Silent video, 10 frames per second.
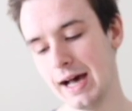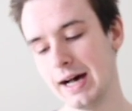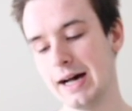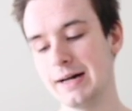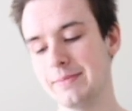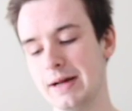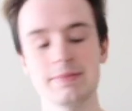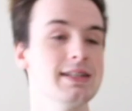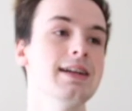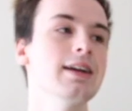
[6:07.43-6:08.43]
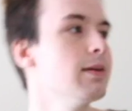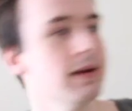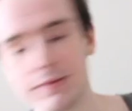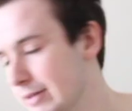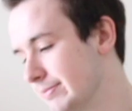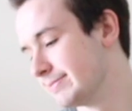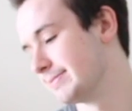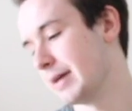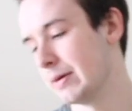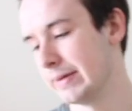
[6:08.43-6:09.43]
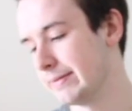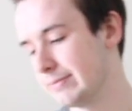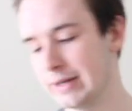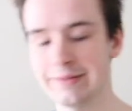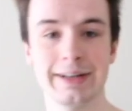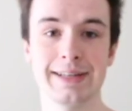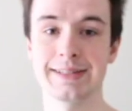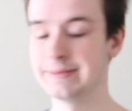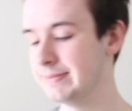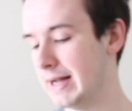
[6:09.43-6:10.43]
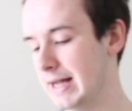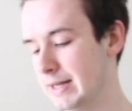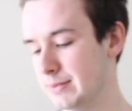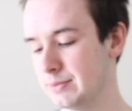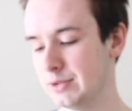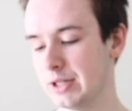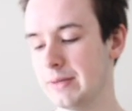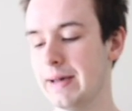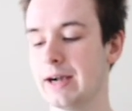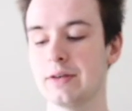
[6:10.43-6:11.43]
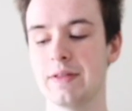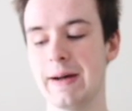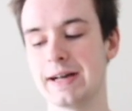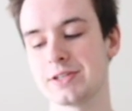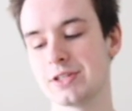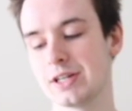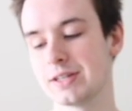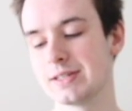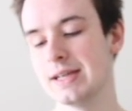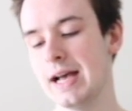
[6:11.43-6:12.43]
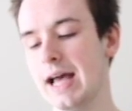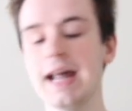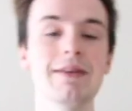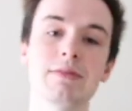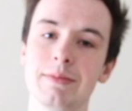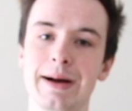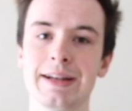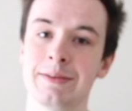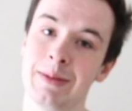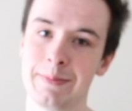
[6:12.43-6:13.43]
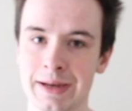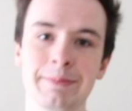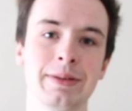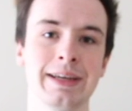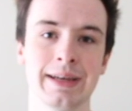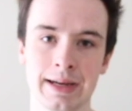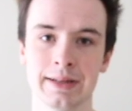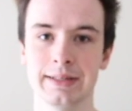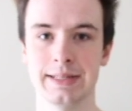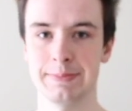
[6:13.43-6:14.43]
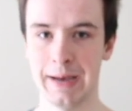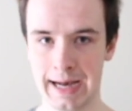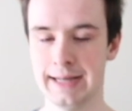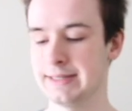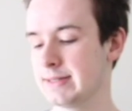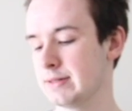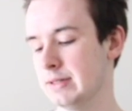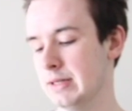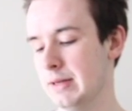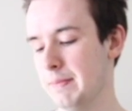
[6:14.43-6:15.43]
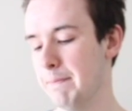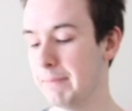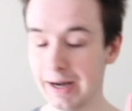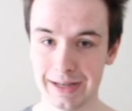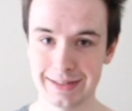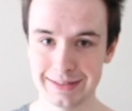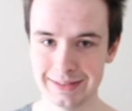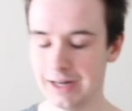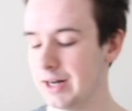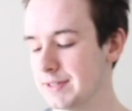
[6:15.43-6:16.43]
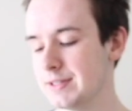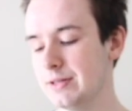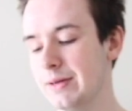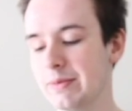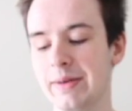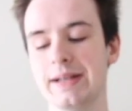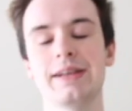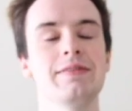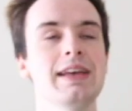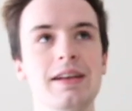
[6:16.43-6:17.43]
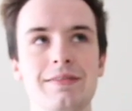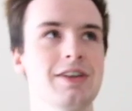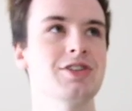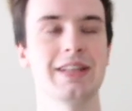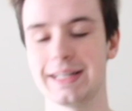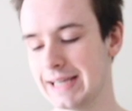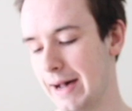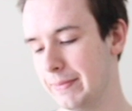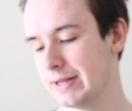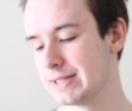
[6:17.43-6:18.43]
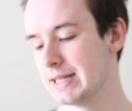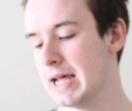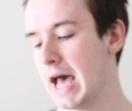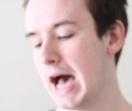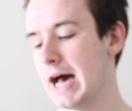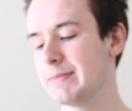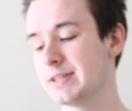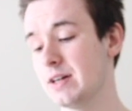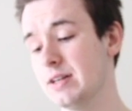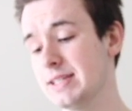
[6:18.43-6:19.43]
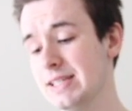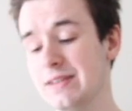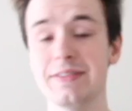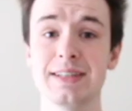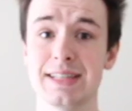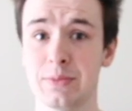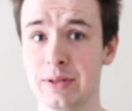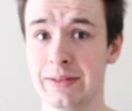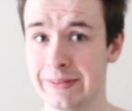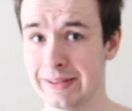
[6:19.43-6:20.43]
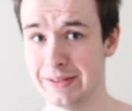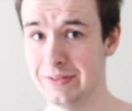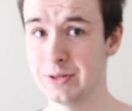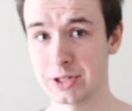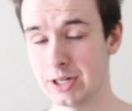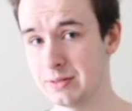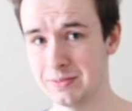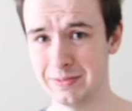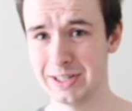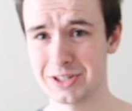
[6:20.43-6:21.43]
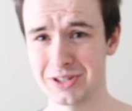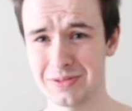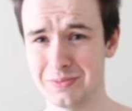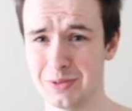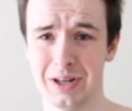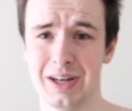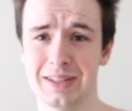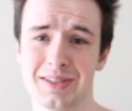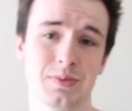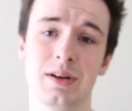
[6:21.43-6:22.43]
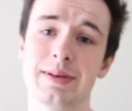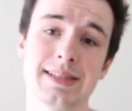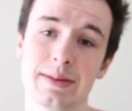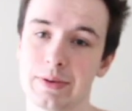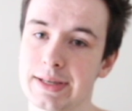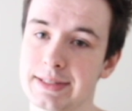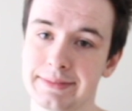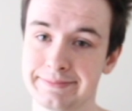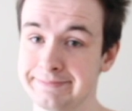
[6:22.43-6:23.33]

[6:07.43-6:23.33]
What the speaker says: I'm standing here in my room, apartment, whatever it is, looking back over the past years, and I'm reminded of my painfully gangly past. But also I'm reminded of the innovation that's happened, because honestly it feels like we're living in the future, which we're not, because we're always in the present.